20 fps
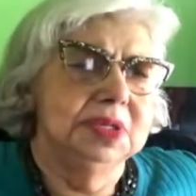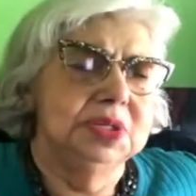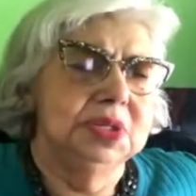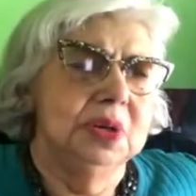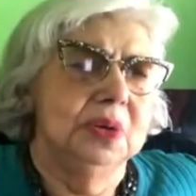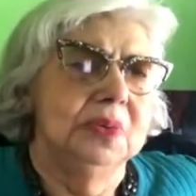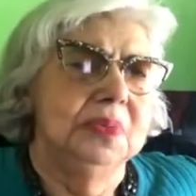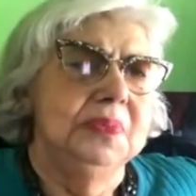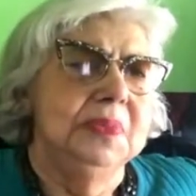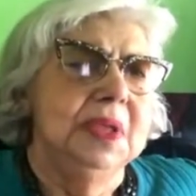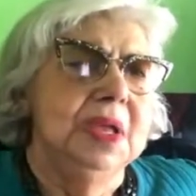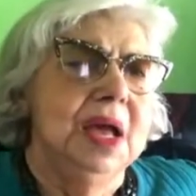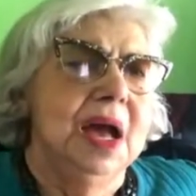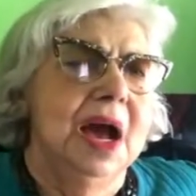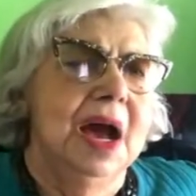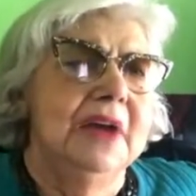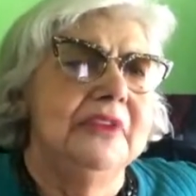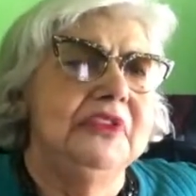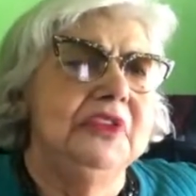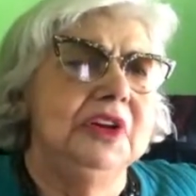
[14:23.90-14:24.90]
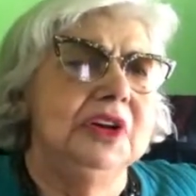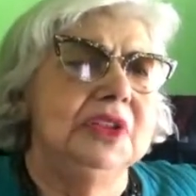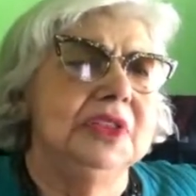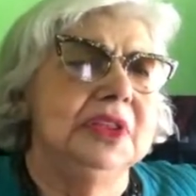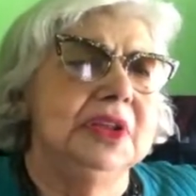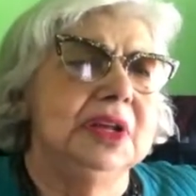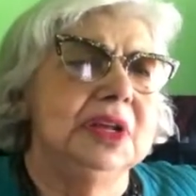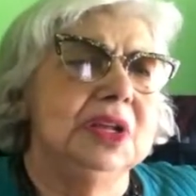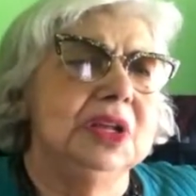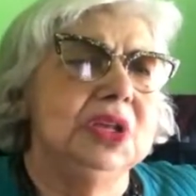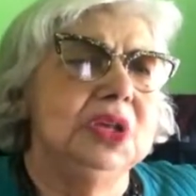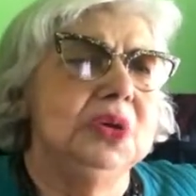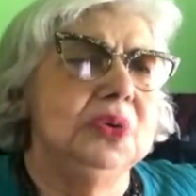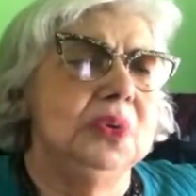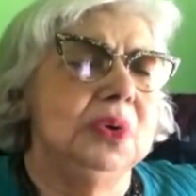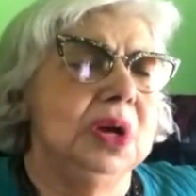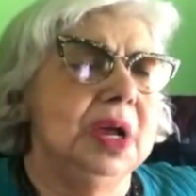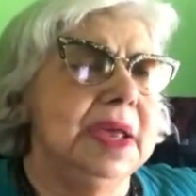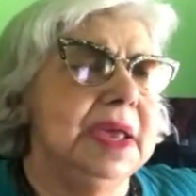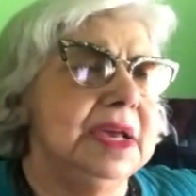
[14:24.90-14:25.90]
So I feel
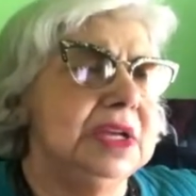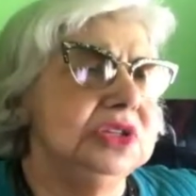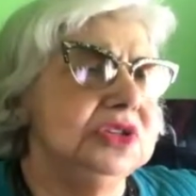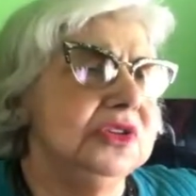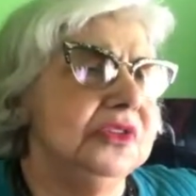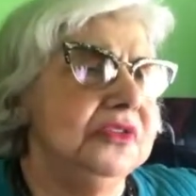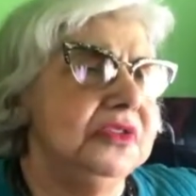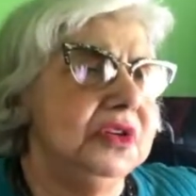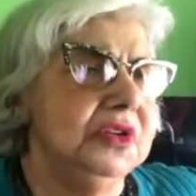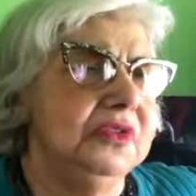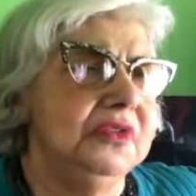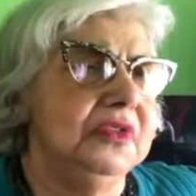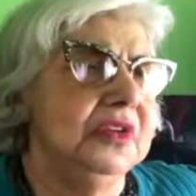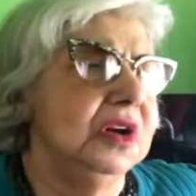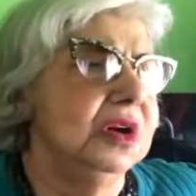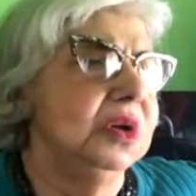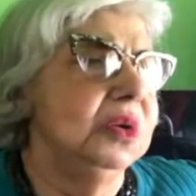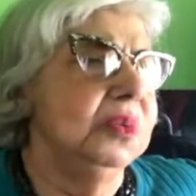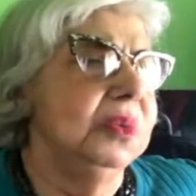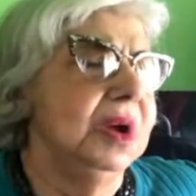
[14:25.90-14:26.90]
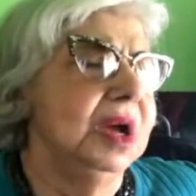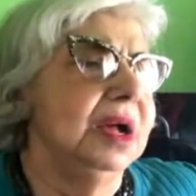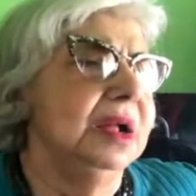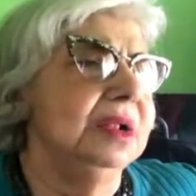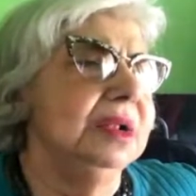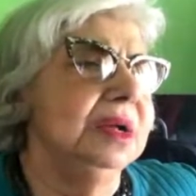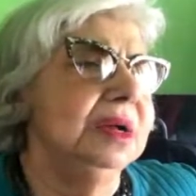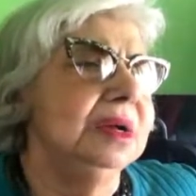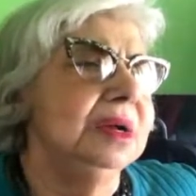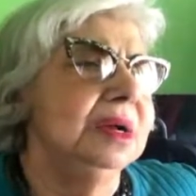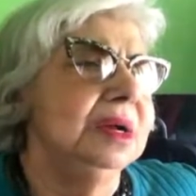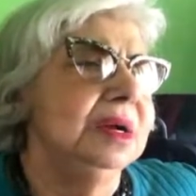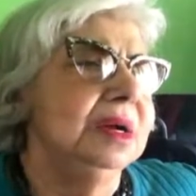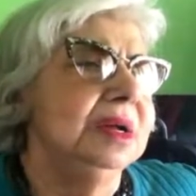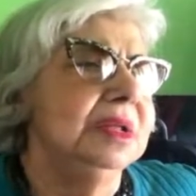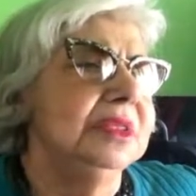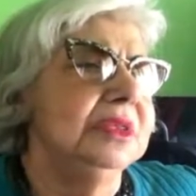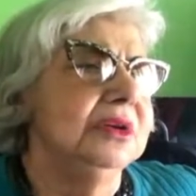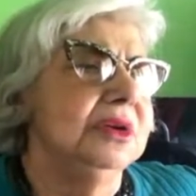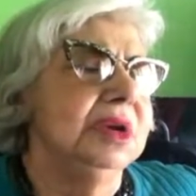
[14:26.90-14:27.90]
you interview very well.
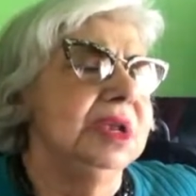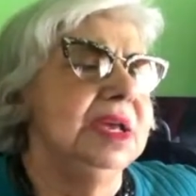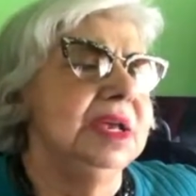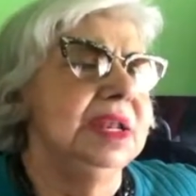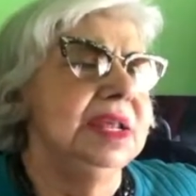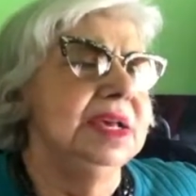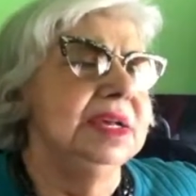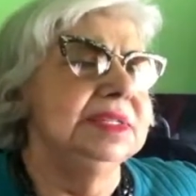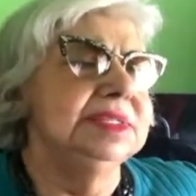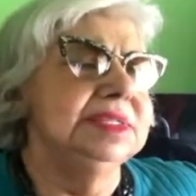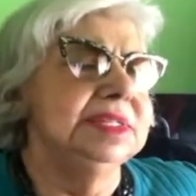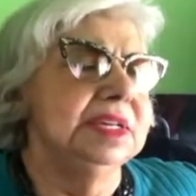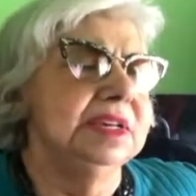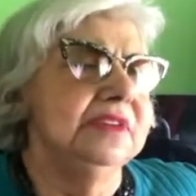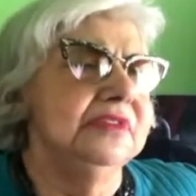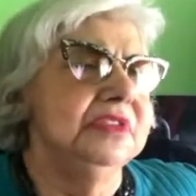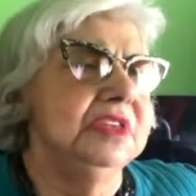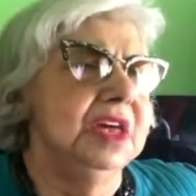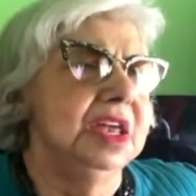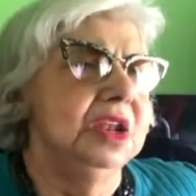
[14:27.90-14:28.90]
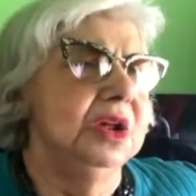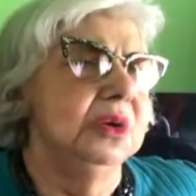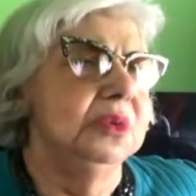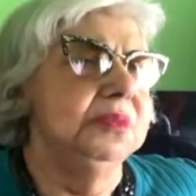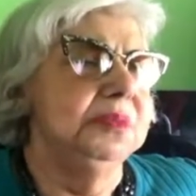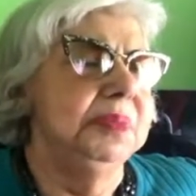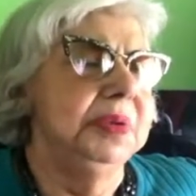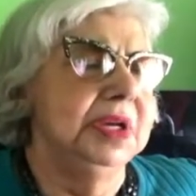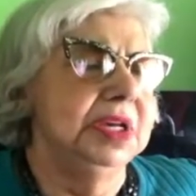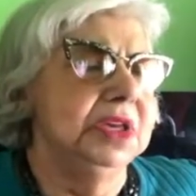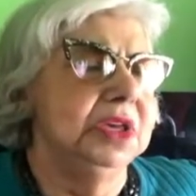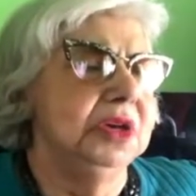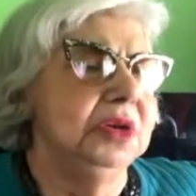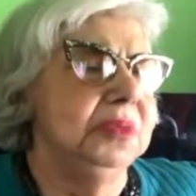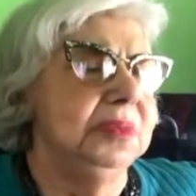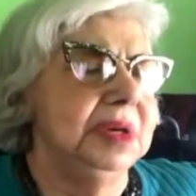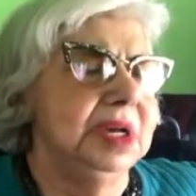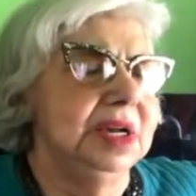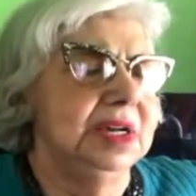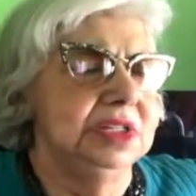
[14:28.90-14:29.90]
They're idiots if they don't pick you
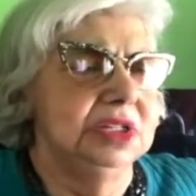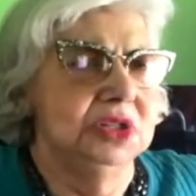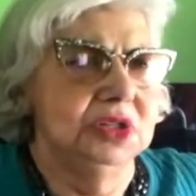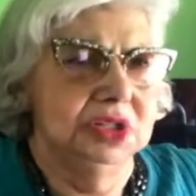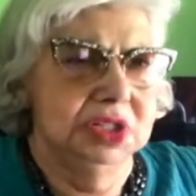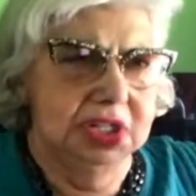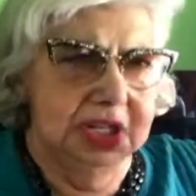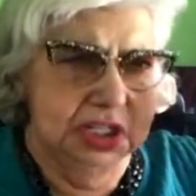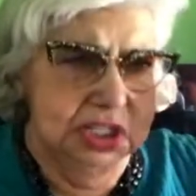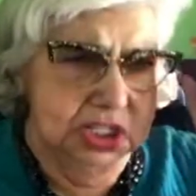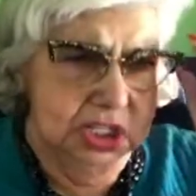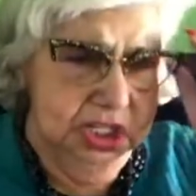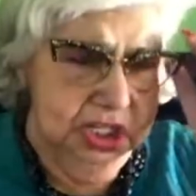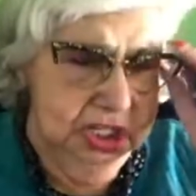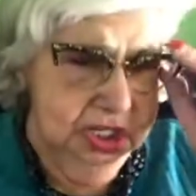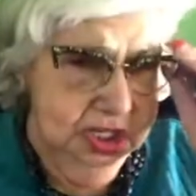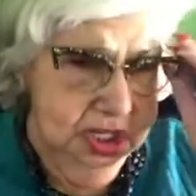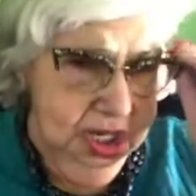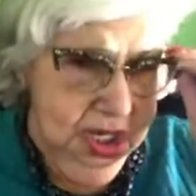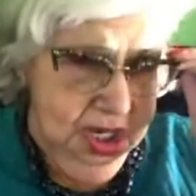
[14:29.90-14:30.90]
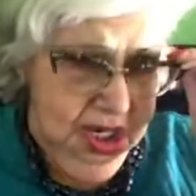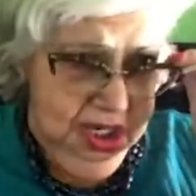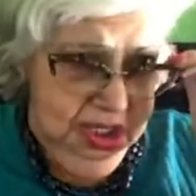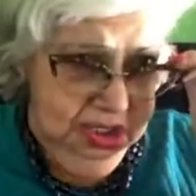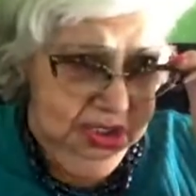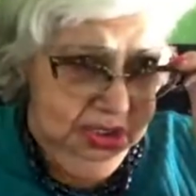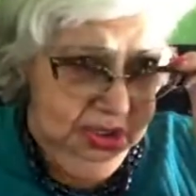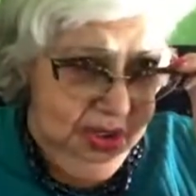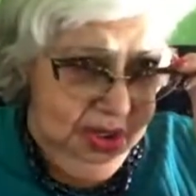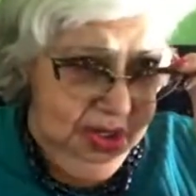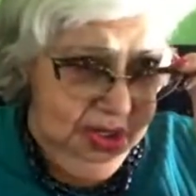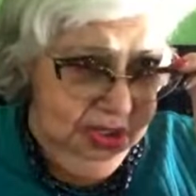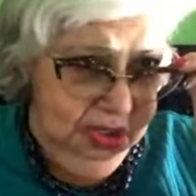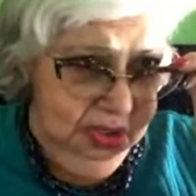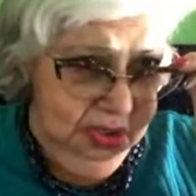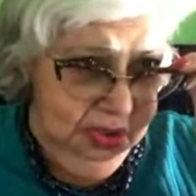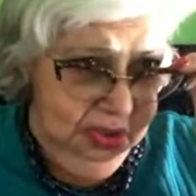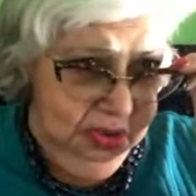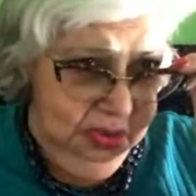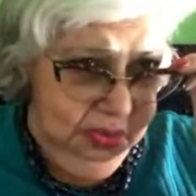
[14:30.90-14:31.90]
because you're such a darn
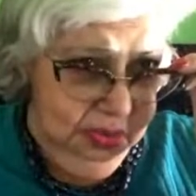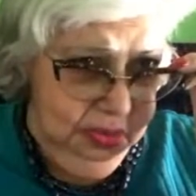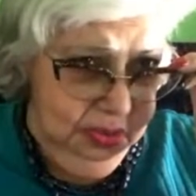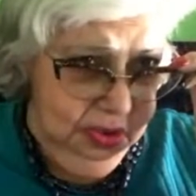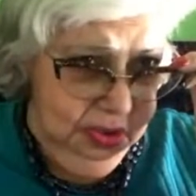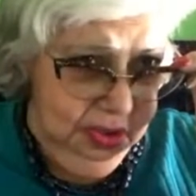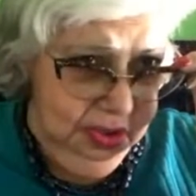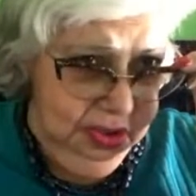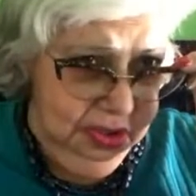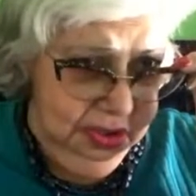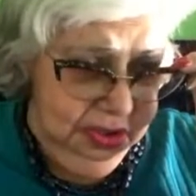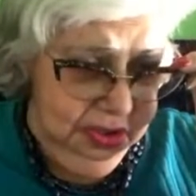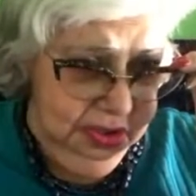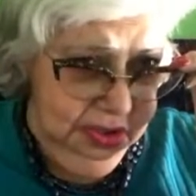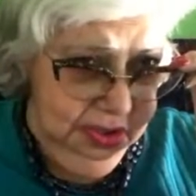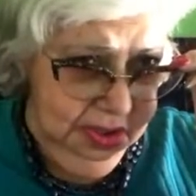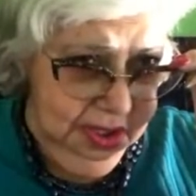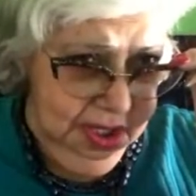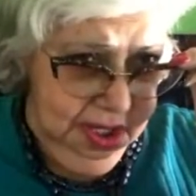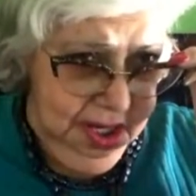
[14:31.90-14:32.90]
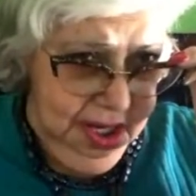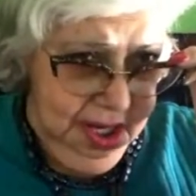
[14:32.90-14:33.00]
good worker.